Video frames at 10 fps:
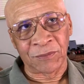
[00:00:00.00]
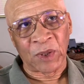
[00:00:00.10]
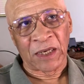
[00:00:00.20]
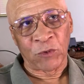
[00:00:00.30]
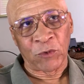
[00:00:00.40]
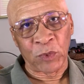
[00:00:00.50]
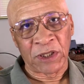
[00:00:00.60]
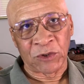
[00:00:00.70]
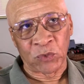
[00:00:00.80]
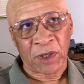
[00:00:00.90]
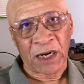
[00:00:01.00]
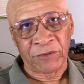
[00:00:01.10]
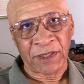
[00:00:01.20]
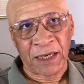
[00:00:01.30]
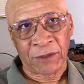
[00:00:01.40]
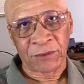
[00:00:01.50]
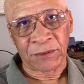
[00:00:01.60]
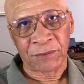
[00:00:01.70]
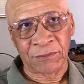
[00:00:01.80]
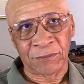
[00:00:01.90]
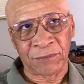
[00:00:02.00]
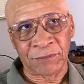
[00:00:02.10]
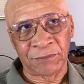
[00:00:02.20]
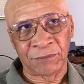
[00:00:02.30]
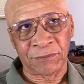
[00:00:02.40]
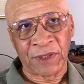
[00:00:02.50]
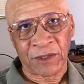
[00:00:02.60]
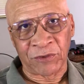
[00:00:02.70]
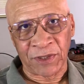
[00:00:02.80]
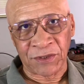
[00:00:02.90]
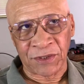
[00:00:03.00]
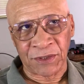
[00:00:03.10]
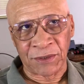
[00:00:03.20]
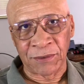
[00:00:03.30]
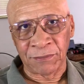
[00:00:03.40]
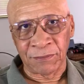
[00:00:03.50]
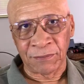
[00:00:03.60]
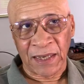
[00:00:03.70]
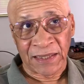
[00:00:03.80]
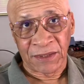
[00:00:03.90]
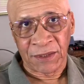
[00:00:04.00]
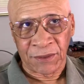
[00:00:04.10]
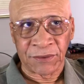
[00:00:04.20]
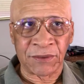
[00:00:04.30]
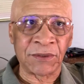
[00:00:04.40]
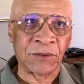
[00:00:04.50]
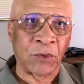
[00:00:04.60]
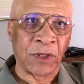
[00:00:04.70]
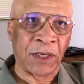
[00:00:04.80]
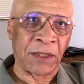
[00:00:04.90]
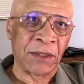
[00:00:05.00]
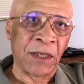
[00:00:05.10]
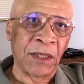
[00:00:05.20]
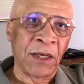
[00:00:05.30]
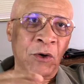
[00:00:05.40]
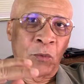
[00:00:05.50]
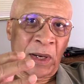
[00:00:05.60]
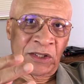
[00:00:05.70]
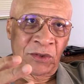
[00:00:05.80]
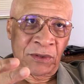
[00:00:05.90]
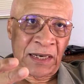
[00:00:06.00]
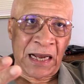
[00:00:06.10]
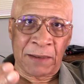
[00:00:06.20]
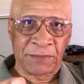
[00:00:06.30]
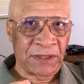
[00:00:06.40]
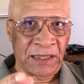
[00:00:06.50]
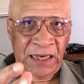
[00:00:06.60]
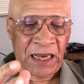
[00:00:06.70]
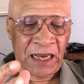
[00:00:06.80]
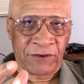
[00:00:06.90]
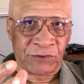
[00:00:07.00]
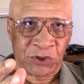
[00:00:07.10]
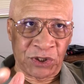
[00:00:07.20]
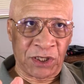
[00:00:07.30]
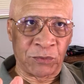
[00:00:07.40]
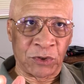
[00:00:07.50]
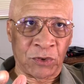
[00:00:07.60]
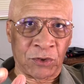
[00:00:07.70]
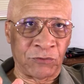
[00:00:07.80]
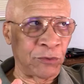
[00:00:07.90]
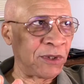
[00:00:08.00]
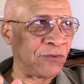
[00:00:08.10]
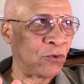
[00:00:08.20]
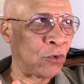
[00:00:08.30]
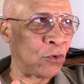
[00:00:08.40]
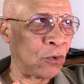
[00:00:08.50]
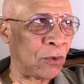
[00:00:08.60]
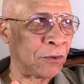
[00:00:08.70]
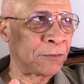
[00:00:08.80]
that are willing to carry out their crazy ideas. Okay, what's going to happen, like I have shared with all of you before,